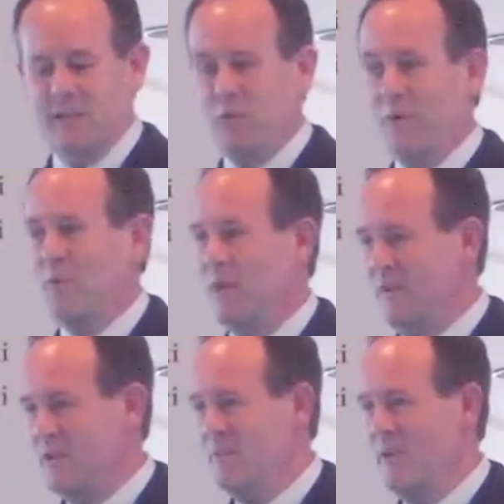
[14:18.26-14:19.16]
So we
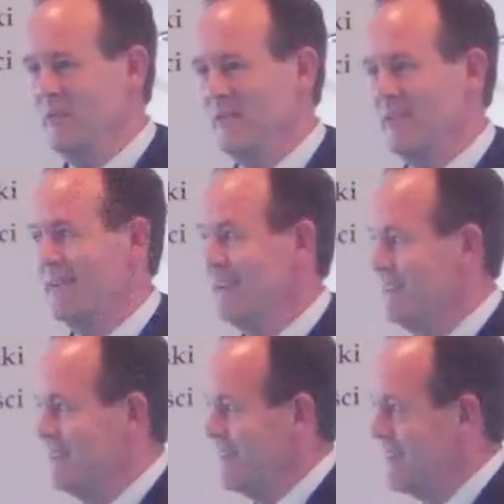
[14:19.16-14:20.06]
welcome you.
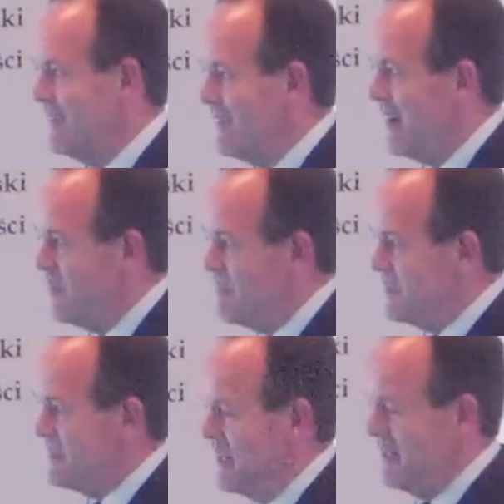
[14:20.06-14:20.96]
I've
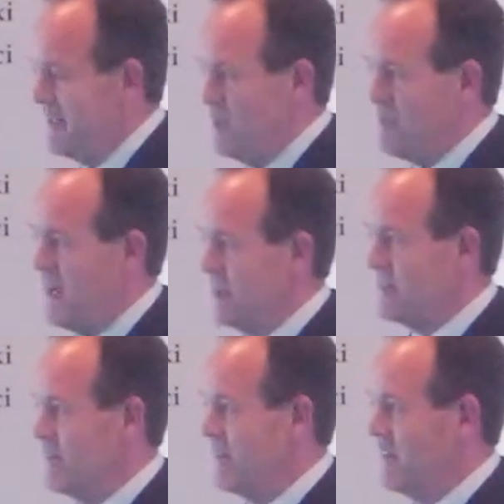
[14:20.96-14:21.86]
been saying to the
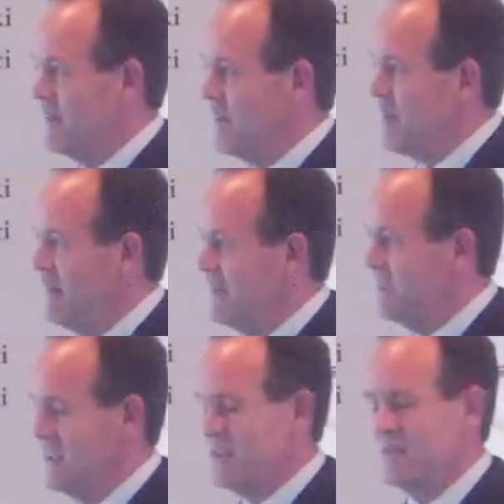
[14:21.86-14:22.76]
ambassador, I
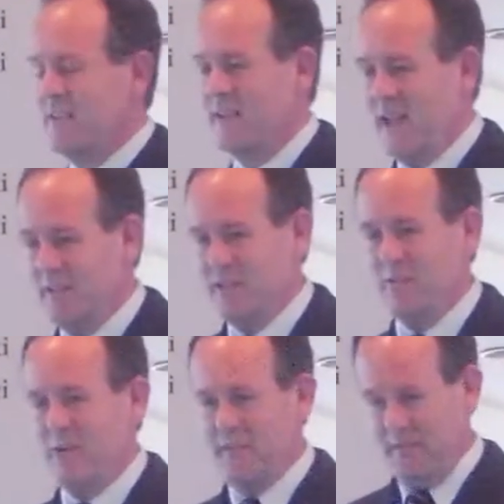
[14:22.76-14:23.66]
apologize for the
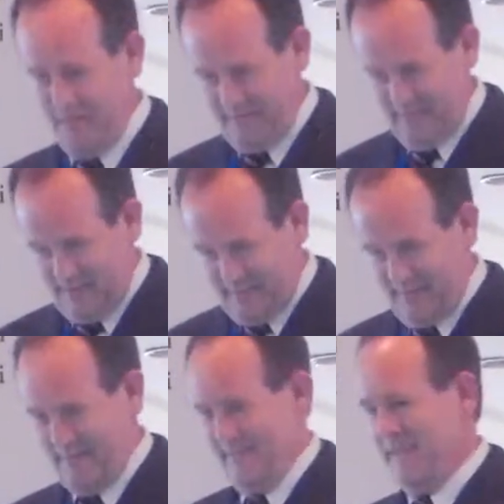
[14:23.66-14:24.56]
lousy weather.
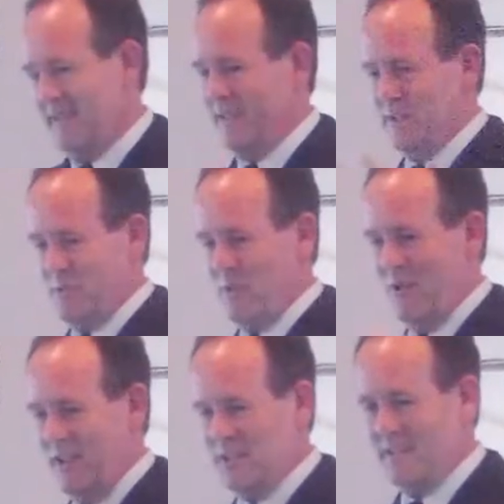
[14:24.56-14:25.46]
He tells me
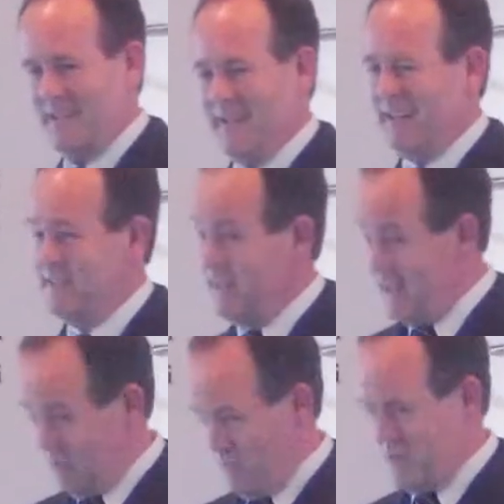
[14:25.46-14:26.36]
Washington actually
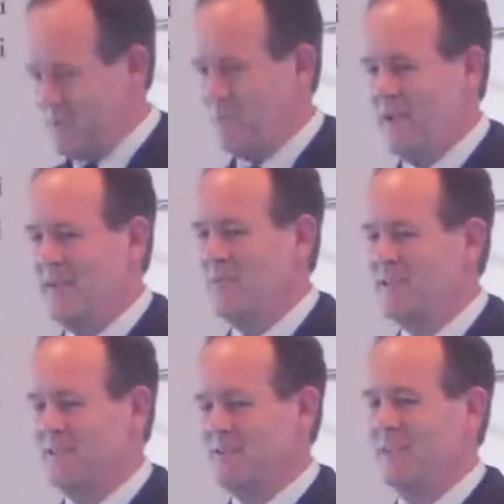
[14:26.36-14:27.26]
has worse weather,
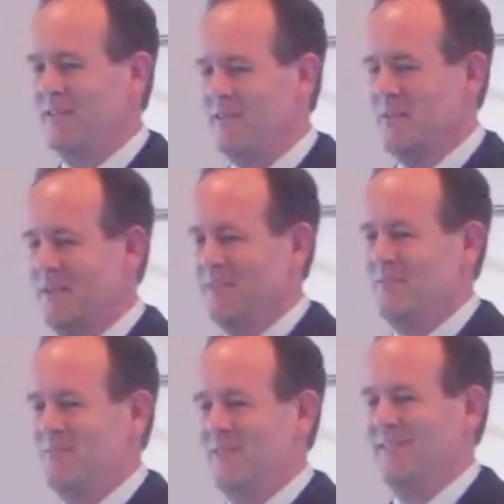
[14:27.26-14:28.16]
which uh,
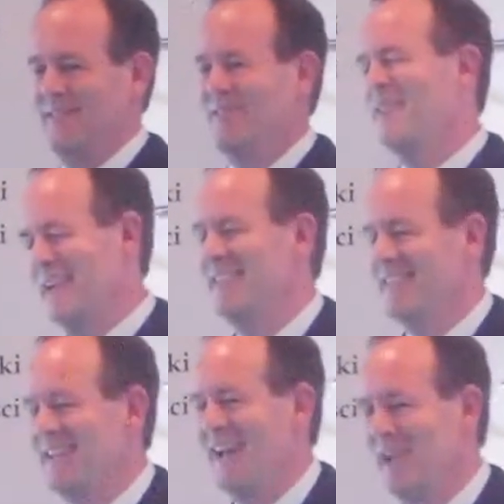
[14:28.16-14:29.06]
we
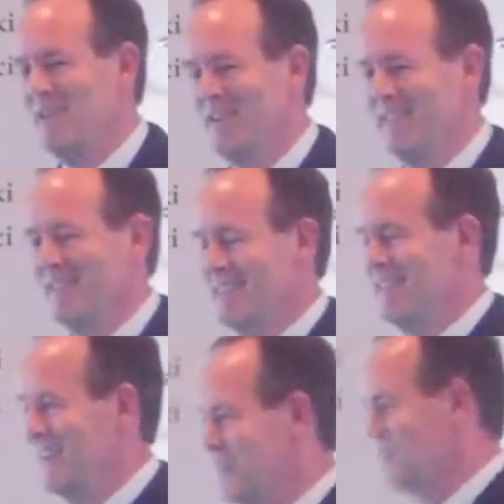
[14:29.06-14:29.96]
understand
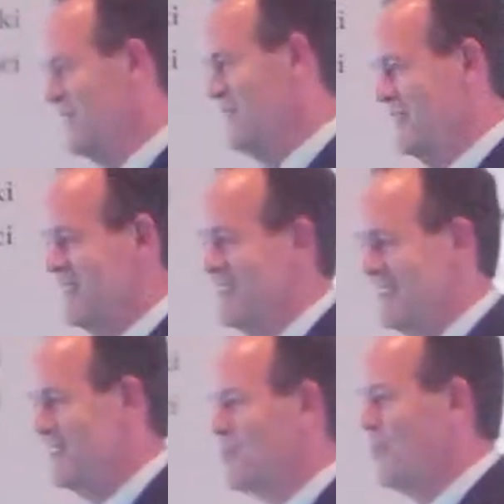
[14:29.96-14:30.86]
council General
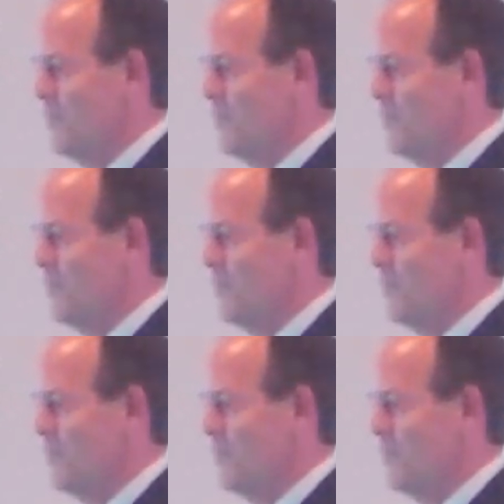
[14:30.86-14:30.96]
says it's